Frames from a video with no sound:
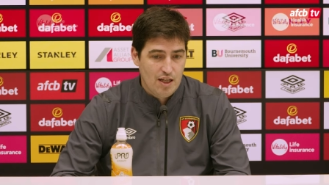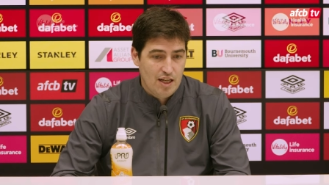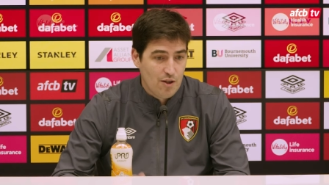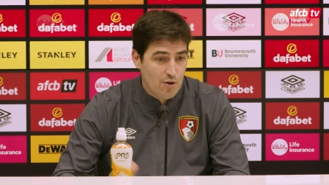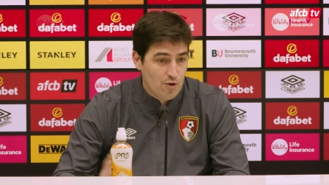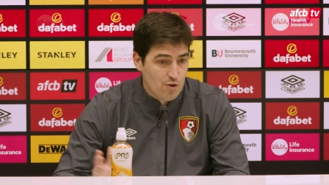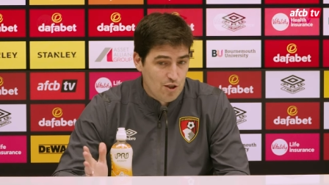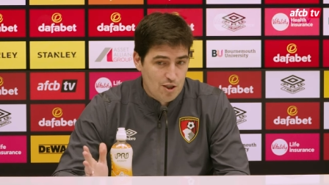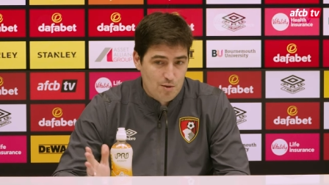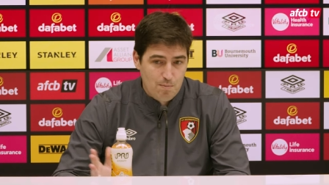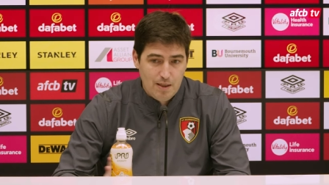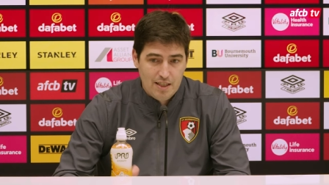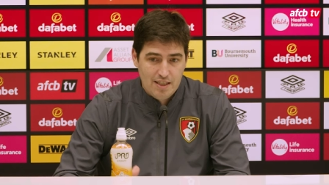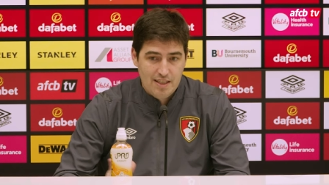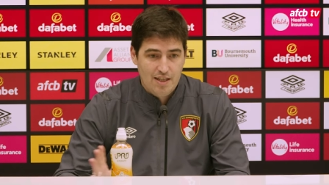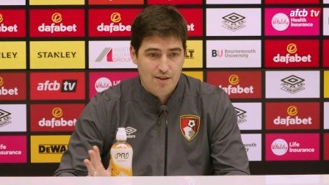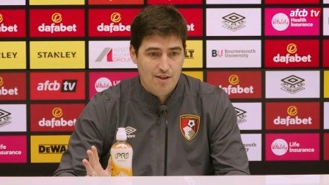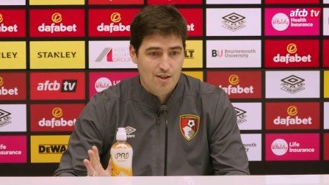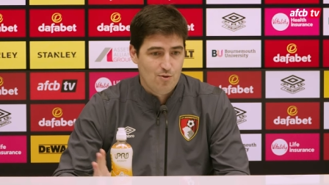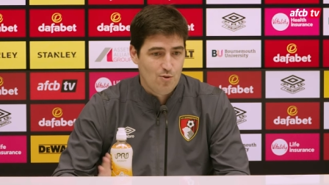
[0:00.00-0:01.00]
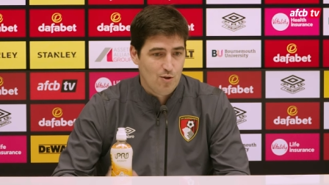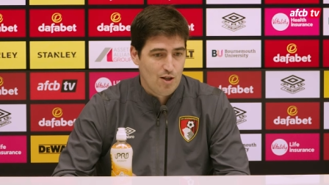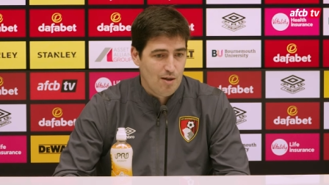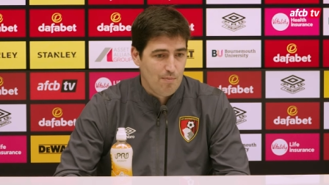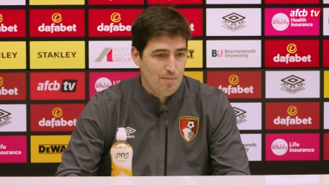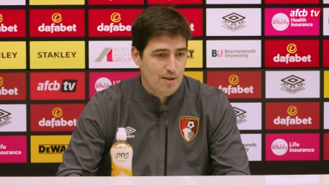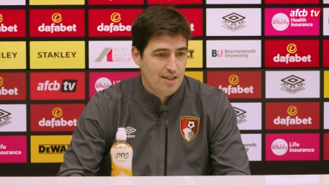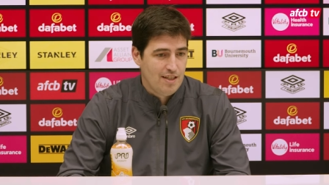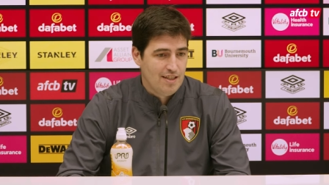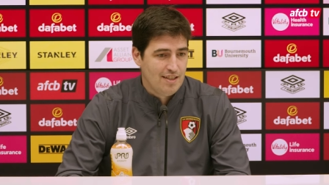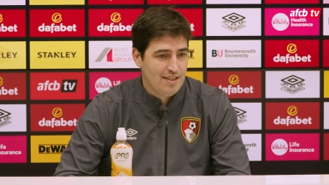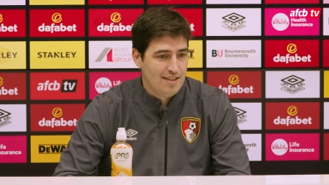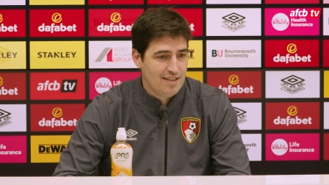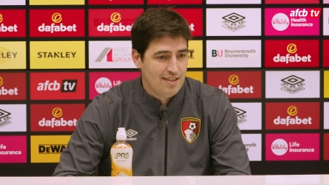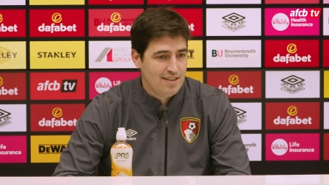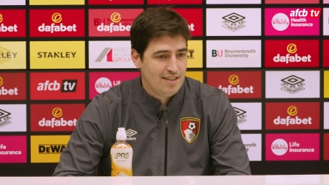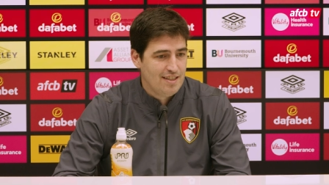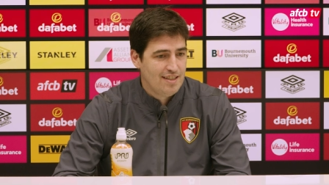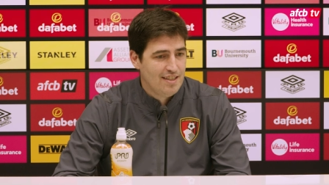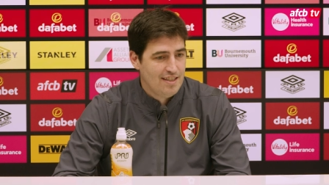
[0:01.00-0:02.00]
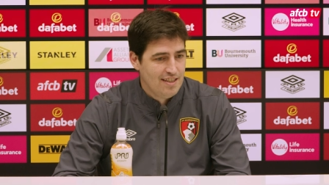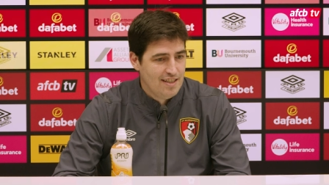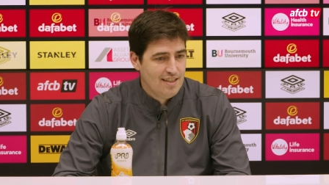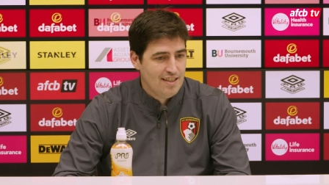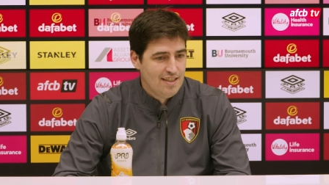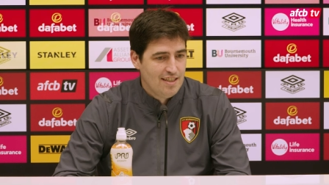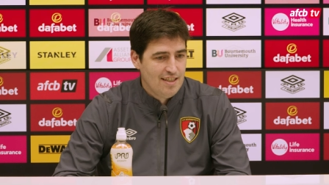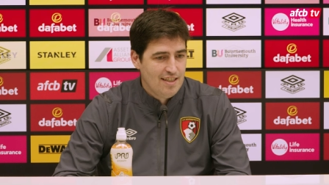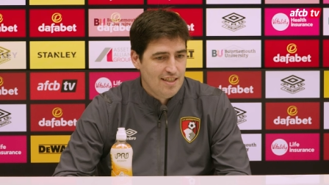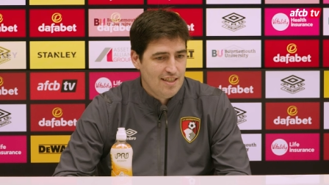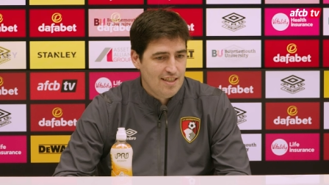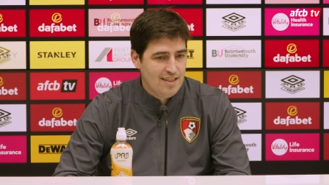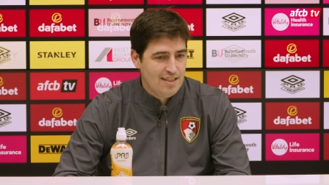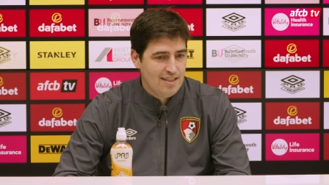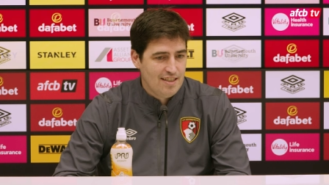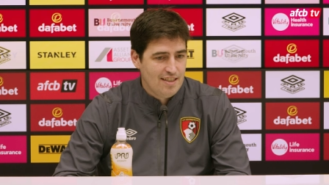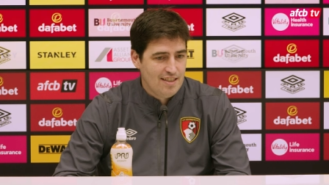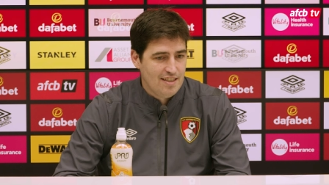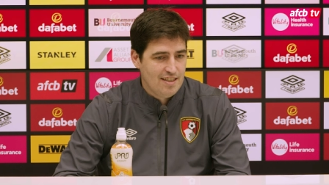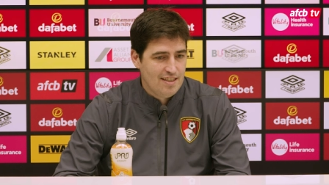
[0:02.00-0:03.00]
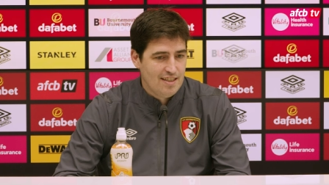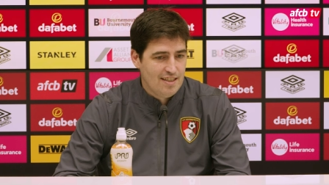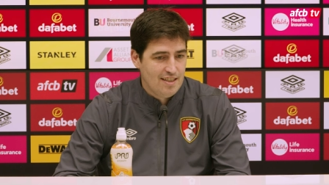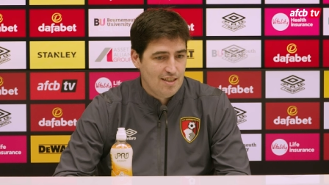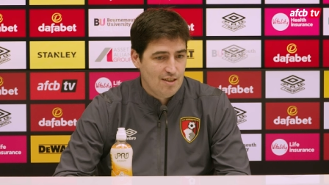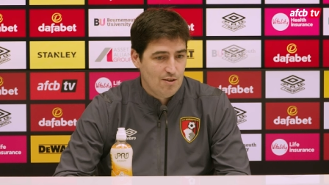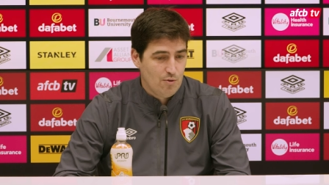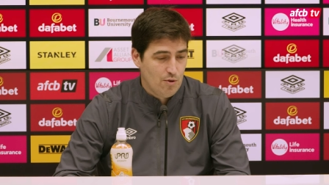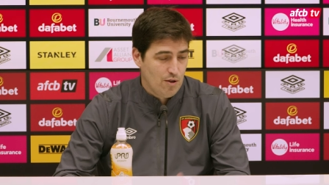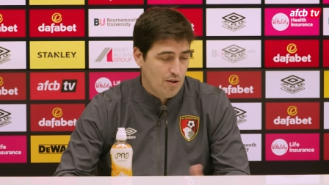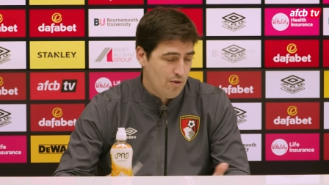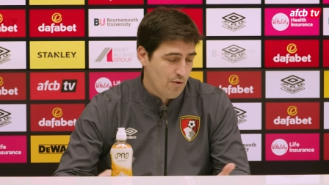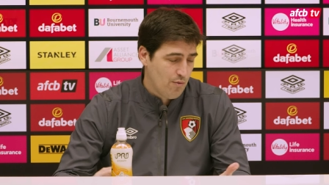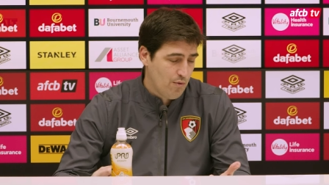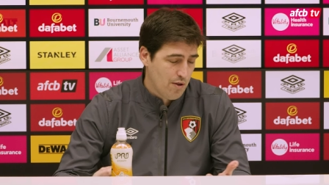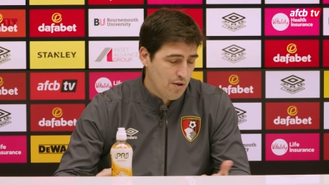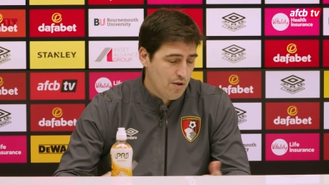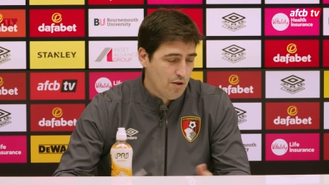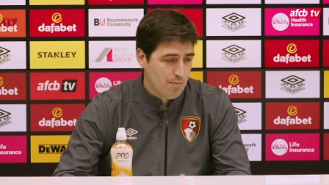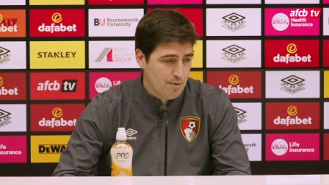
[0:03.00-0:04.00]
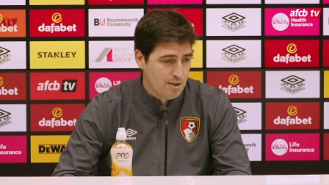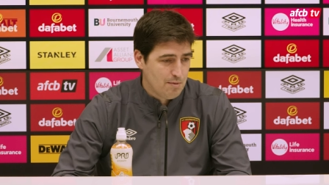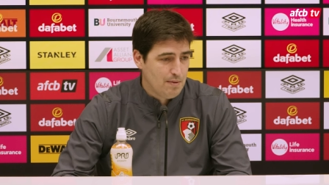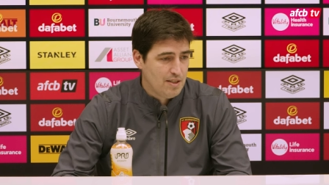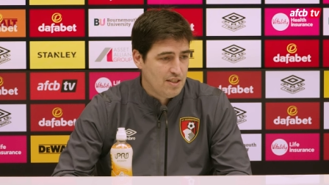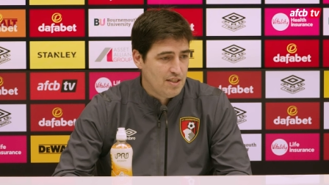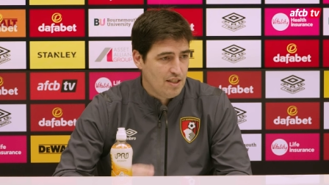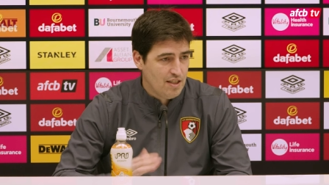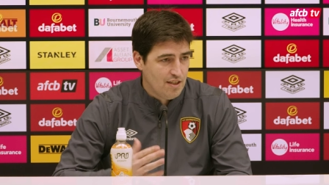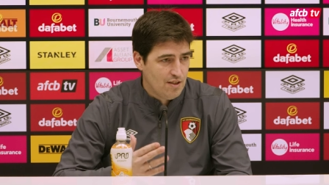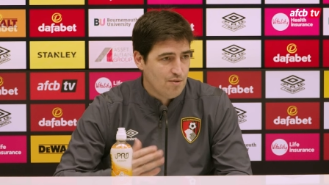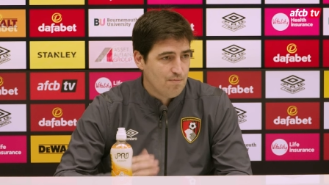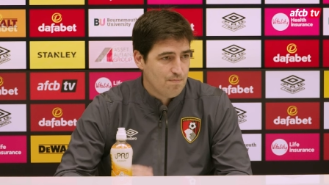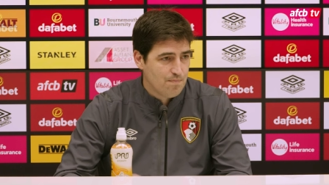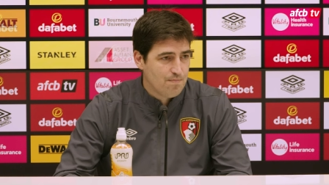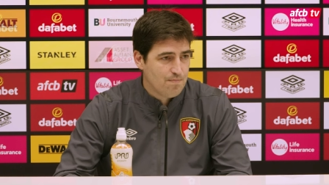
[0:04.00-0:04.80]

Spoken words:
don't expect nothing to happen with Dom, especially. No.